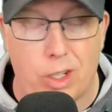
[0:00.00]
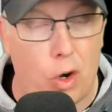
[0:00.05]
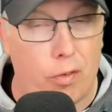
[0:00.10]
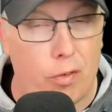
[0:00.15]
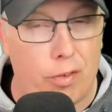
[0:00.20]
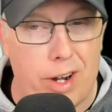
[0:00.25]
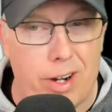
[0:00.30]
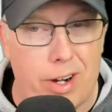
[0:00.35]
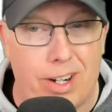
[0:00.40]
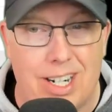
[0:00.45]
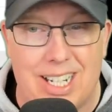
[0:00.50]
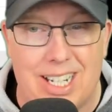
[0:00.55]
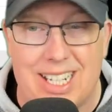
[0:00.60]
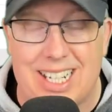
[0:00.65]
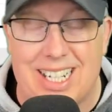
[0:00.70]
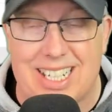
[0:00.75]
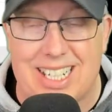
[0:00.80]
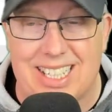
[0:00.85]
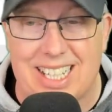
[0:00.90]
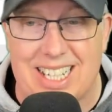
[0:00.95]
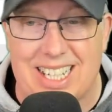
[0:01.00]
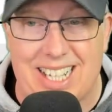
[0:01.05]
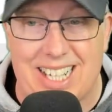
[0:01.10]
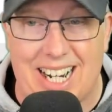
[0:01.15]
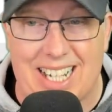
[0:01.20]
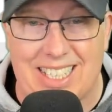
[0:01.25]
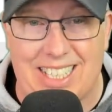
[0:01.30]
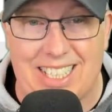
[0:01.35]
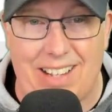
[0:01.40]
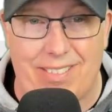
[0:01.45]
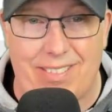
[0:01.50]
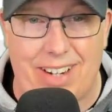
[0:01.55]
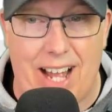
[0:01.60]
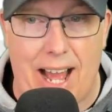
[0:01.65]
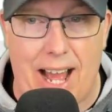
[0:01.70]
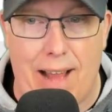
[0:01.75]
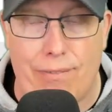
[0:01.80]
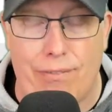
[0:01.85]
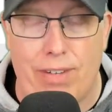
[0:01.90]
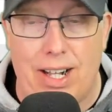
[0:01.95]
The over-under is listed at
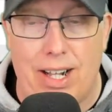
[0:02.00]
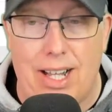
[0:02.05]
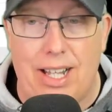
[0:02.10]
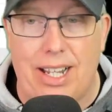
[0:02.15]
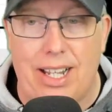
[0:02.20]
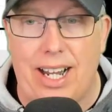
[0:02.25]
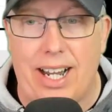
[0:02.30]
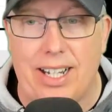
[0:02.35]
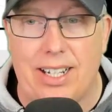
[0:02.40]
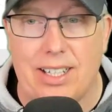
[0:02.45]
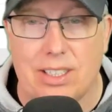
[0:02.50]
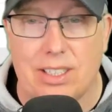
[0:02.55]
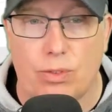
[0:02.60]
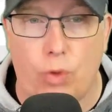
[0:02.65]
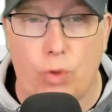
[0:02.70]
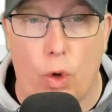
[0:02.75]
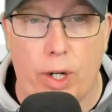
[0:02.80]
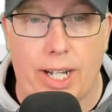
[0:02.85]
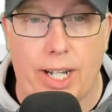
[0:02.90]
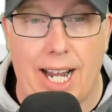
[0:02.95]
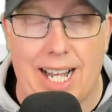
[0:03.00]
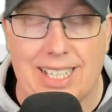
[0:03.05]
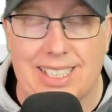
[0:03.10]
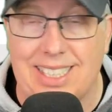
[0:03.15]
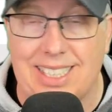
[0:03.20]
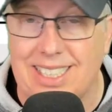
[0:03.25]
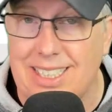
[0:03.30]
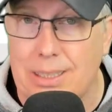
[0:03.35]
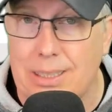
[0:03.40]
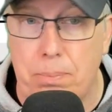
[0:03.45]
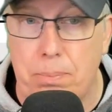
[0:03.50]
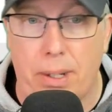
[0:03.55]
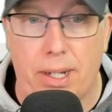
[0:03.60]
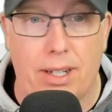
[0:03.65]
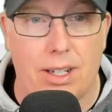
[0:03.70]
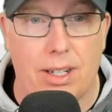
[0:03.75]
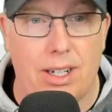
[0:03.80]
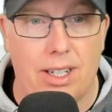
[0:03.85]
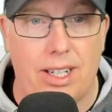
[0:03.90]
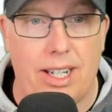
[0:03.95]
7.5. ATS forecast system
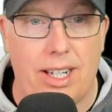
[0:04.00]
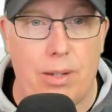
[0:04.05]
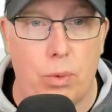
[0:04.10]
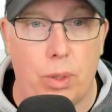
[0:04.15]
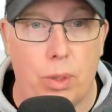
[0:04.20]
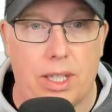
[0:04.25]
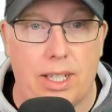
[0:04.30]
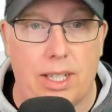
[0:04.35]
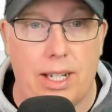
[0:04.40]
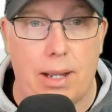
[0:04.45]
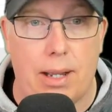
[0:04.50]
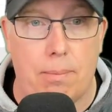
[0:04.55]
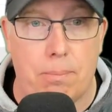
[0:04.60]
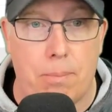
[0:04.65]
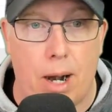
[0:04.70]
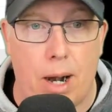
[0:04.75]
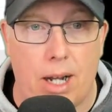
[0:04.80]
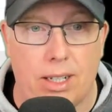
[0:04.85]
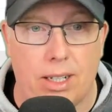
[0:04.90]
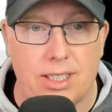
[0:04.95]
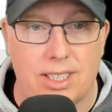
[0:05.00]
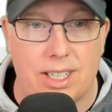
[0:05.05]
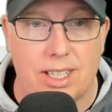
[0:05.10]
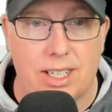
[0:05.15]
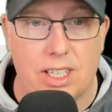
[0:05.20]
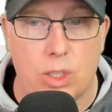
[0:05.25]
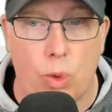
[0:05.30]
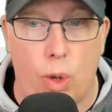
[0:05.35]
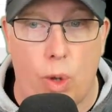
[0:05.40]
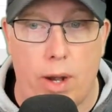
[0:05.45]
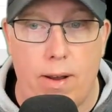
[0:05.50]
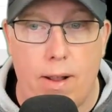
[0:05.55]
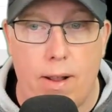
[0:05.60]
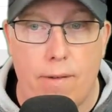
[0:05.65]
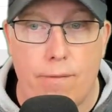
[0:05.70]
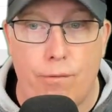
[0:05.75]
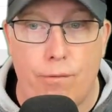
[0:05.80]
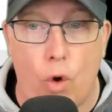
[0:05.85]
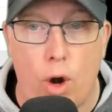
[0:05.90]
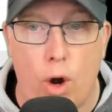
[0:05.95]
pick going to lean with the Marlins in this one.
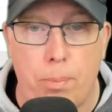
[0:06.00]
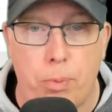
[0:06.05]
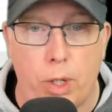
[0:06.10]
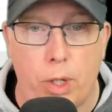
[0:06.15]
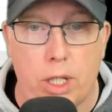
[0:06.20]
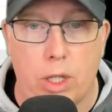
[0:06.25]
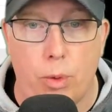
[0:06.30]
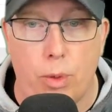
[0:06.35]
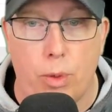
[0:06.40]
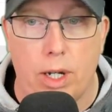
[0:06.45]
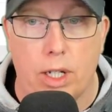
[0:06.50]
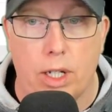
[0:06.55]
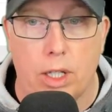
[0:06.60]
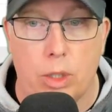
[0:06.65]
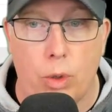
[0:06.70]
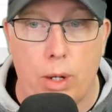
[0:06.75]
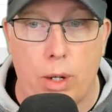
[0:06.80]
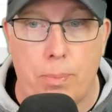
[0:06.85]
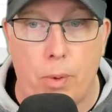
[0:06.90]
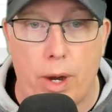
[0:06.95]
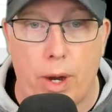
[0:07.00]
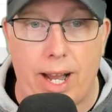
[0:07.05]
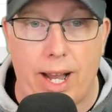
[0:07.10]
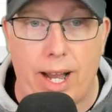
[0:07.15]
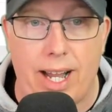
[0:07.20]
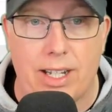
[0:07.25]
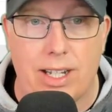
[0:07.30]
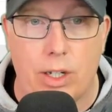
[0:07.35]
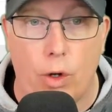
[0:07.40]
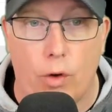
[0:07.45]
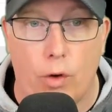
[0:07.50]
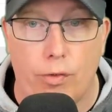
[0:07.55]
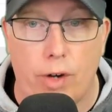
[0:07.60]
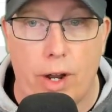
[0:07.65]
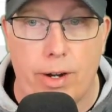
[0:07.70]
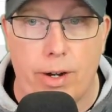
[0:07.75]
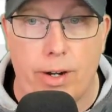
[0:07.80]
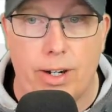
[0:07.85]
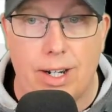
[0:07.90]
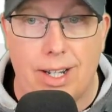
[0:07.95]
4.3 to 3.8, the
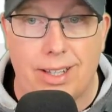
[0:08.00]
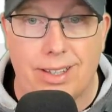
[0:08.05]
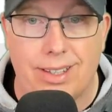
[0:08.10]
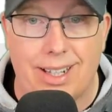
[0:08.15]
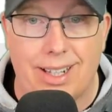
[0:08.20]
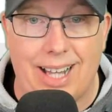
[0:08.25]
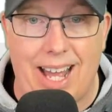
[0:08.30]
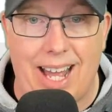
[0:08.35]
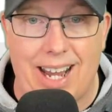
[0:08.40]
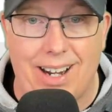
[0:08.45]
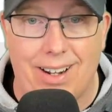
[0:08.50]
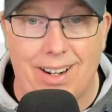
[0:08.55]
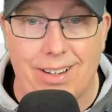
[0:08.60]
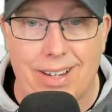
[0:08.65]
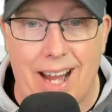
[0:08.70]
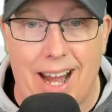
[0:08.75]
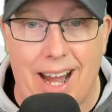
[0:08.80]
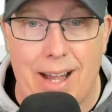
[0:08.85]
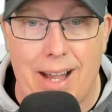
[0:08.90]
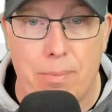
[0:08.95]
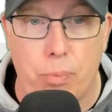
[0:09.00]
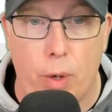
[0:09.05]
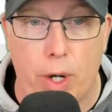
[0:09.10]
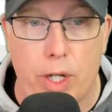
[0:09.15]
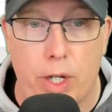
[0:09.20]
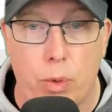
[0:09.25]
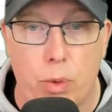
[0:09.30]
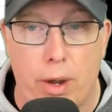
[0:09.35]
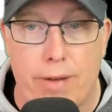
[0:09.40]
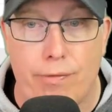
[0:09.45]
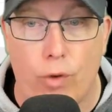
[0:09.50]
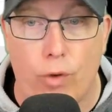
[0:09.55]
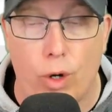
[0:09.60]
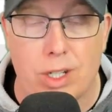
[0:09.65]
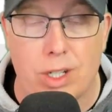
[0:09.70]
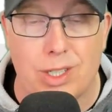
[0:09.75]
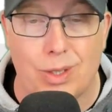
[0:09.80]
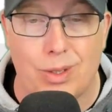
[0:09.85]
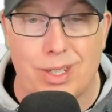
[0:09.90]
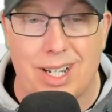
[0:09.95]
over-under to land on
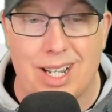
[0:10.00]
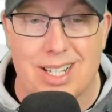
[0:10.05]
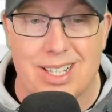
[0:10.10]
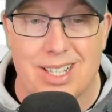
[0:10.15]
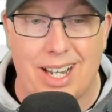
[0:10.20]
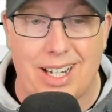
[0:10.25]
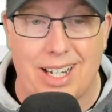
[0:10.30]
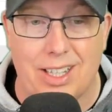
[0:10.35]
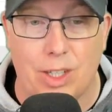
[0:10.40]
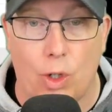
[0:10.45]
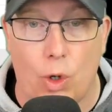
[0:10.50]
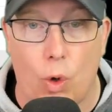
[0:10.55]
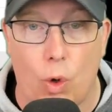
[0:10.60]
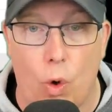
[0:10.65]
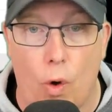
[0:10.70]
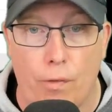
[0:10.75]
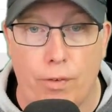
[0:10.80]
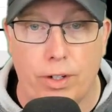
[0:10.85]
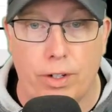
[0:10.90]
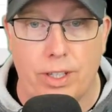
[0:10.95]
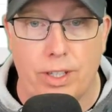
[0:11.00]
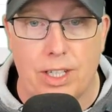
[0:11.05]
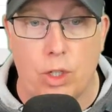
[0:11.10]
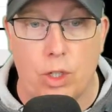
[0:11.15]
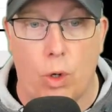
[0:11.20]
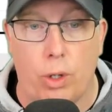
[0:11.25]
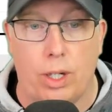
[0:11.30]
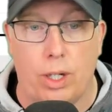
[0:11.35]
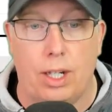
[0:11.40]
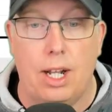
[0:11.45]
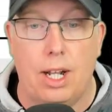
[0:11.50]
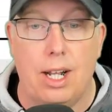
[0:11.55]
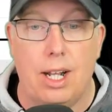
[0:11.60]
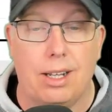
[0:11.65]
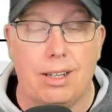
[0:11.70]
8.24, so it does like it to go over the total.